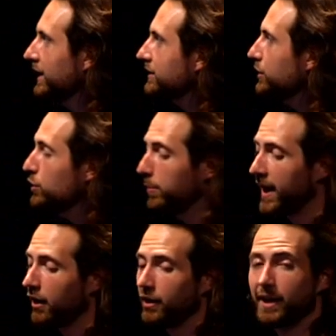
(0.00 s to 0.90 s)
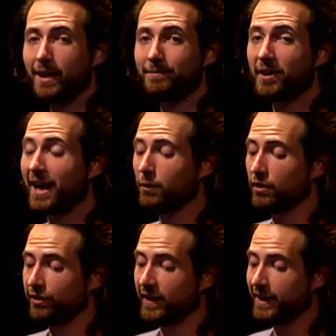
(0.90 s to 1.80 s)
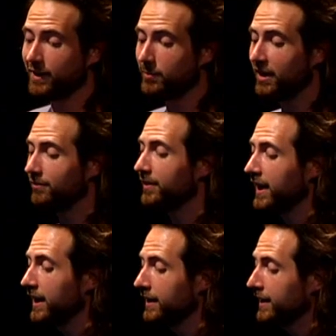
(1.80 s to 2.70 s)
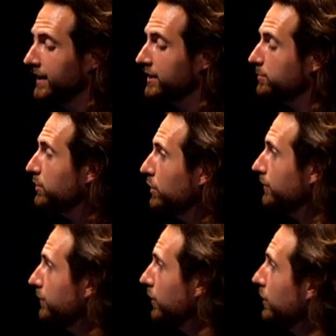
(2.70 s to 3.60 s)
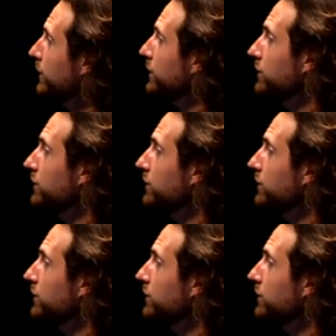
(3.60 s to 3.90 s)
It's a new paradigm for how we're thinking about Van. It's beautiful.